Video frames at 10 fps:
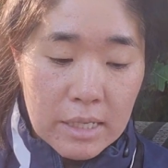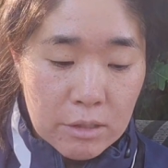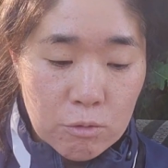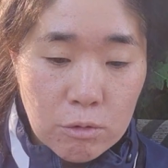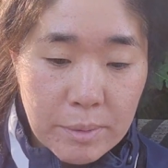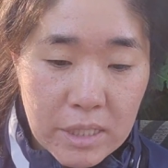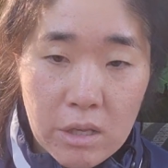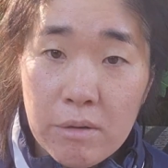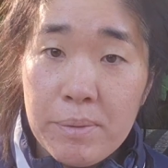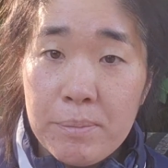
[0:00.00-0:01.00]
And there will be a
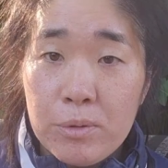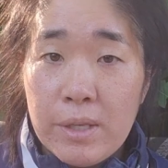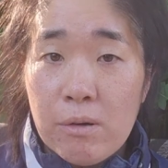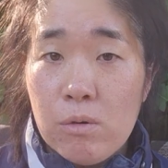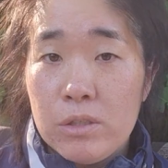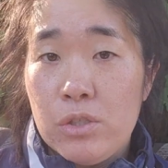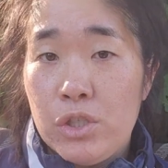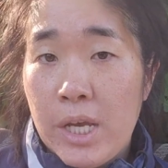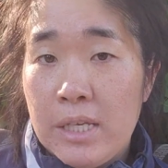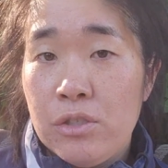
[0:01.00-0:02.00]
lot of people that want to
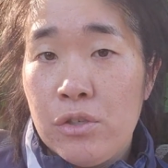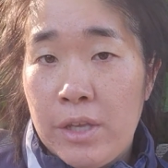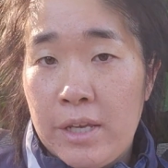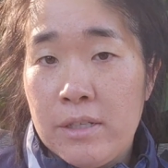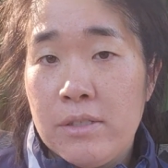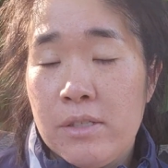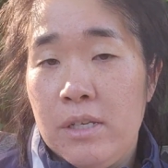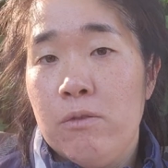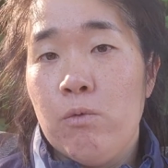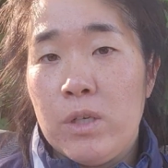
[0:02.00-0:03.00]
change things
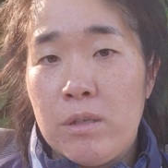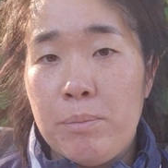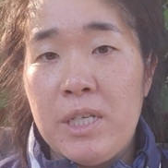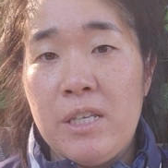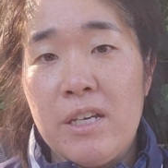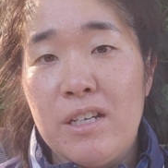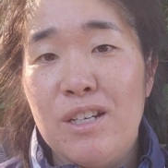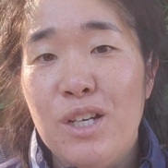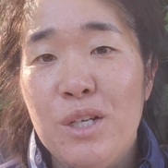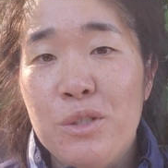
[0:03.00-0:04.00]
in Wikipedia
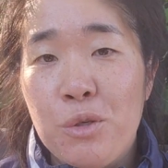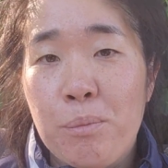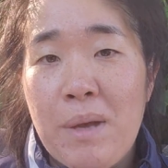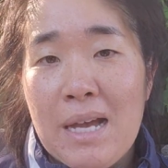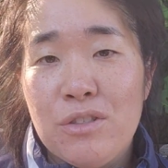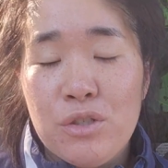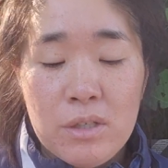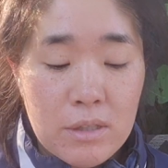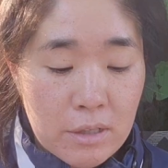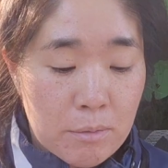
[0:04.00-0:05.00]
to match
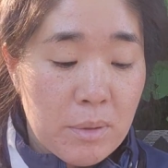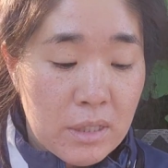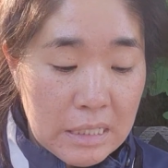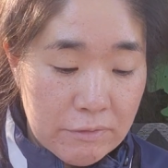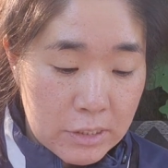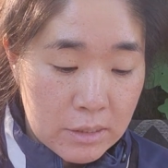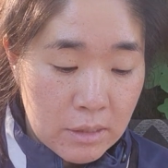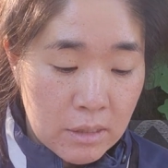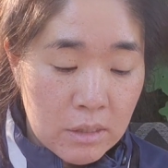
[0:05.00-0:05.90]
their beliefs.